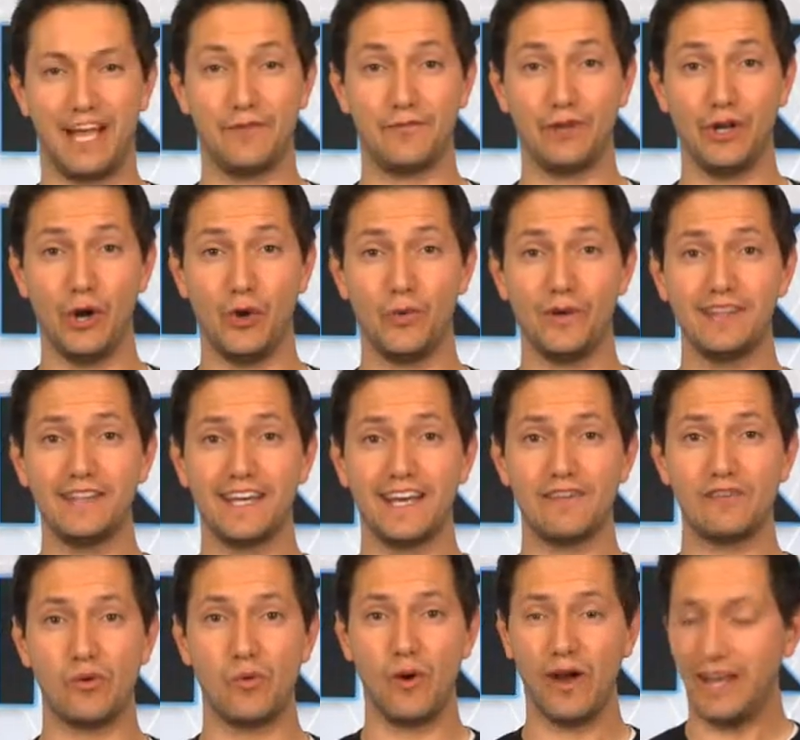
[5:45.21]
If you don't win the
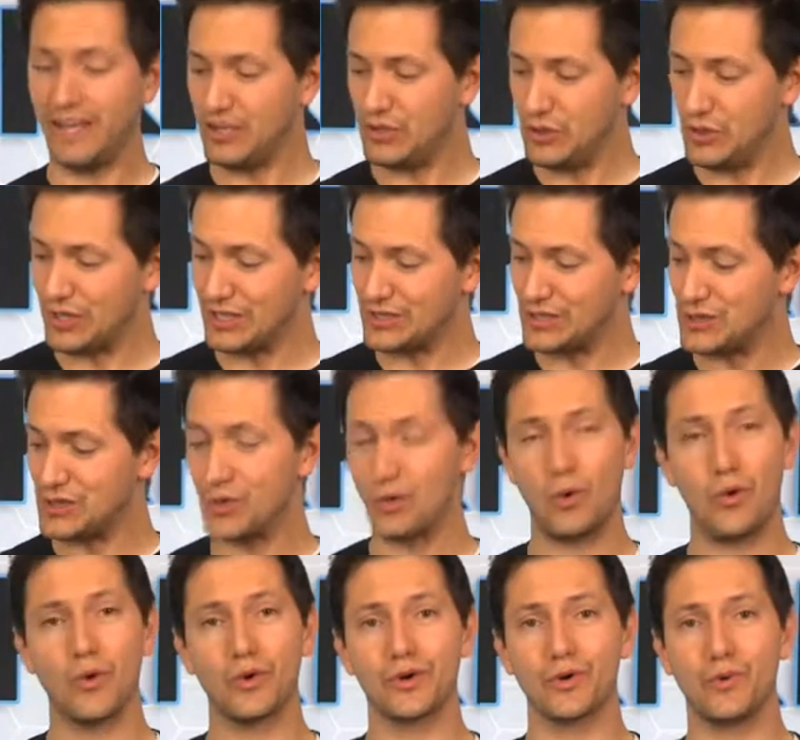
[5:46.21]
giveaway, you can
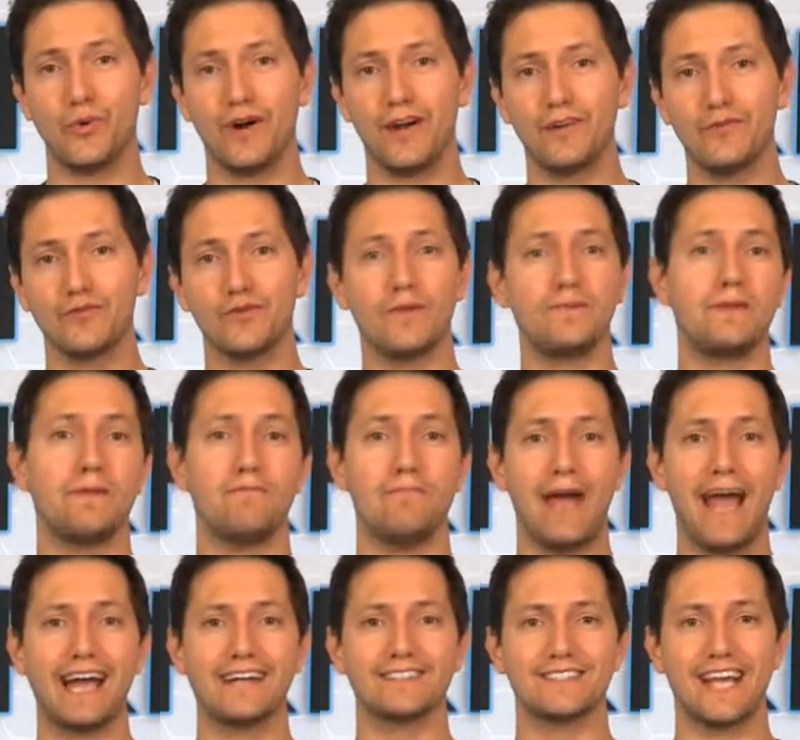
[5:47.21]
still order one from the
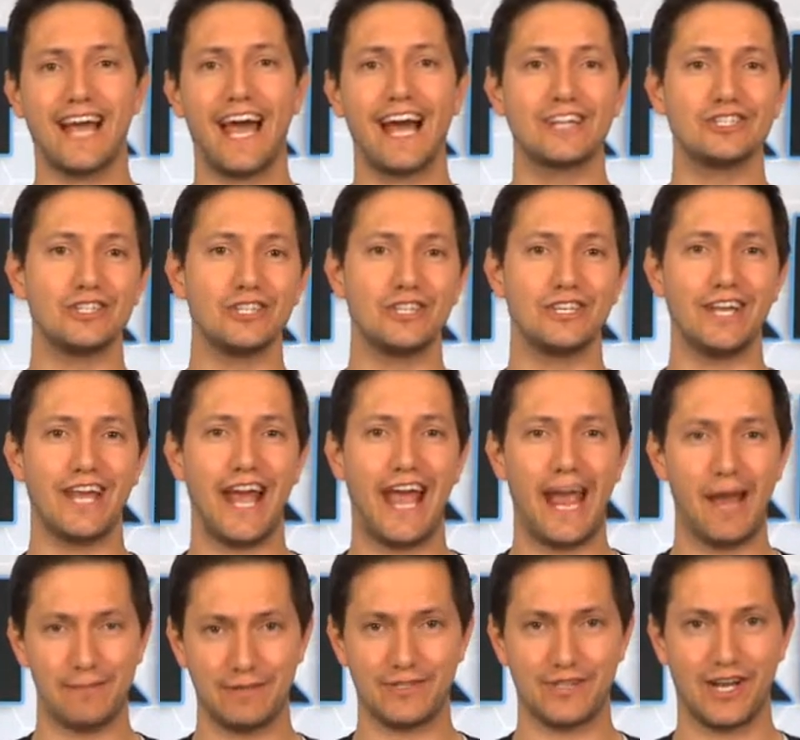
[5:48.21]
Max Action
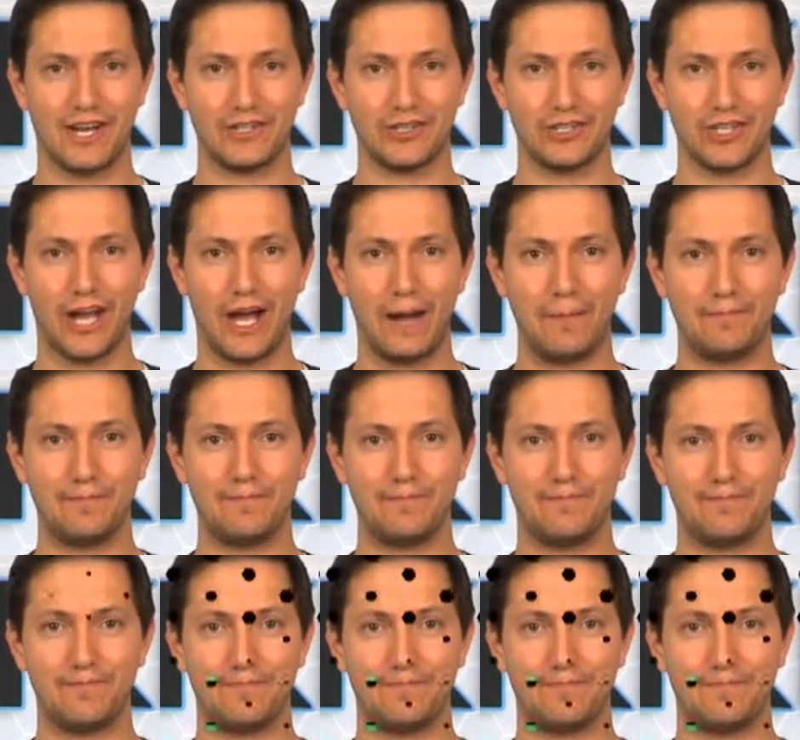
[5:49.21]
Amazon shop.